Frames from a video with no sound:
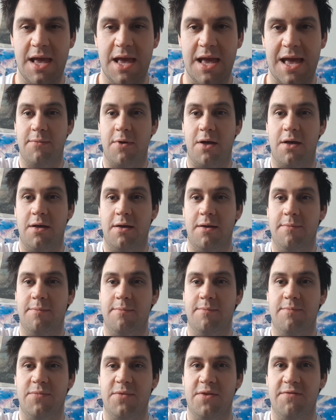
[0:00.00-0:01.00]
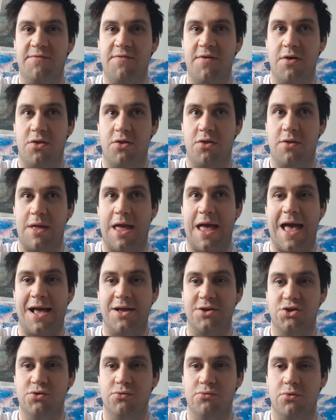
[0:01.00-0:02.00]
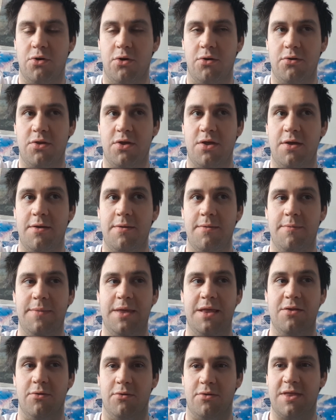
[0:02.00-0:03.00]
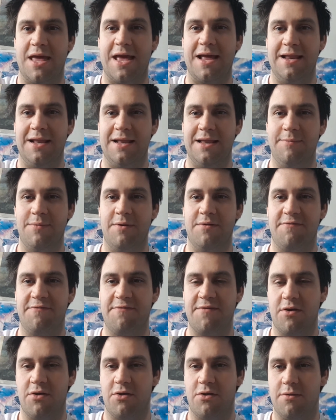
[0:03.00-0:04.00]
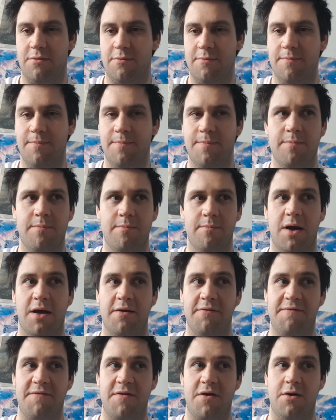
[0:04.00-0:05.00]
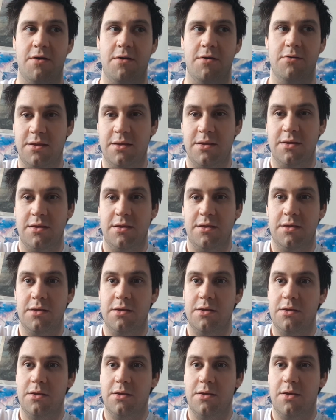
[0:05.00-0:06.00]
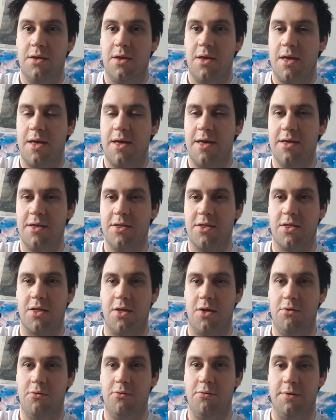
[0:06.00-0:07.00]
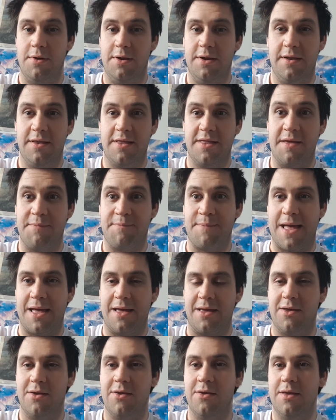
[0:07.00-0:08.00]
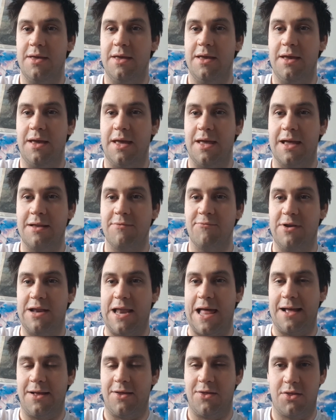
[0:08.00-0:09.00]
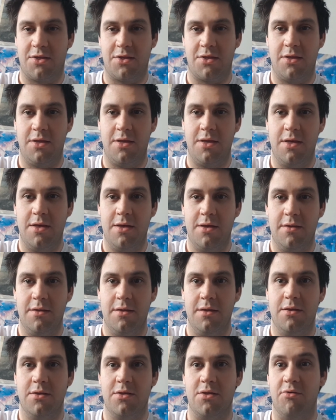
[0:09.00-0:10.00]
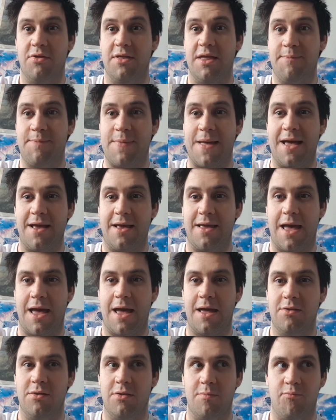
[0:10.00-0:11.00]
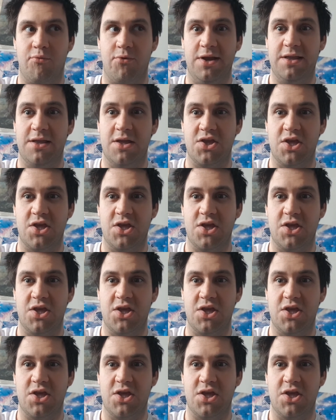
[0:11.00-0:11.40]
the first actual Doctor. I mean, not technically, but my first. So sit back and relax. So sit back and bring